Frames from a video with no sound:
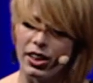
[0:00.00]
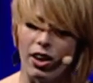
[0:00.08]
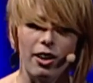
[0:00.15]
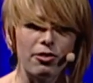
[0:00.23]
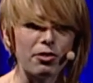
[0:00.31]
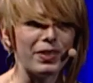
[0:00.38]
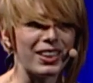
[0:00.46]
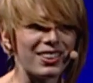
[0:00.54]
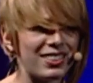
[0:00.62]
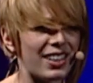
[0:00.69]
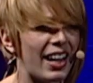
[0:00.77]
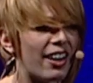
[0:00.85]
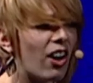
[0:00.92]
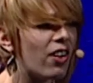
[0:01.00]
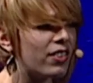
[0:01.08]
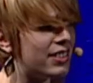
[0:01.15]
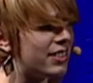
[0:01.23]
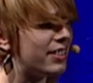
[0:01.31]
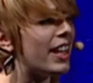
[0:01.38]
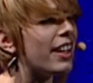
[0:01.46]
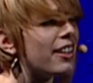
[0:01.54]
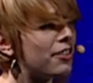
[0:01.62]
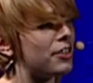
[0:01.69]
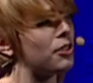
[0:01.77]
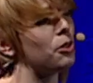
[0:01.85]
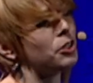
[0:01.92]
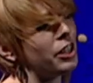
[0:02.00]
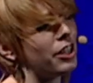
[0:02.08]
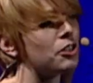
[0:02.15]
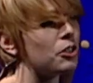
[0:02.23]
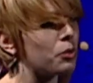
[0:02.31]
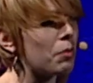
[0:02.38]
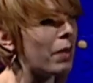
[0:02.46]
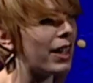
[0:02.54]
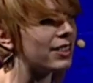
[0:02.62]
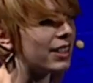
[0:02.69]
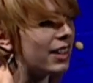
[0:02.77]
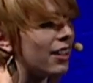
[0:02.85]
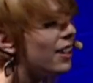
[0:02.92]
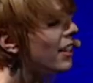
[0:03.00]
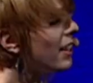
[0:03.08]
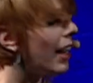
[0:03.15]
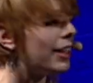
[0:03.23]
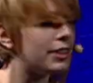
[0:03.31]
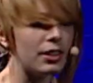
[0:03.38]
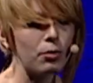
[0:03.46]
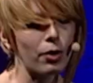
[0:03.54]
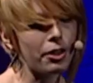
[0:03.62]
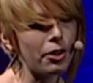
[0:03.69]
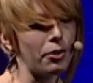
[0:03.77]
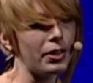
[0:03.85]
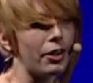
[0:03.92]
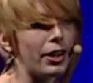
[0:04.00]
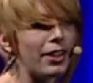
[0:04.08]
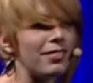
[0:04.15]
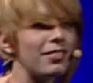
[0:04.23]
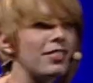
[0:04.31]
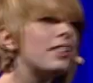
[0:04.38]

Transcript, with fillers: hard for me because I had all these negative associations with painting. I didn't want to go near it.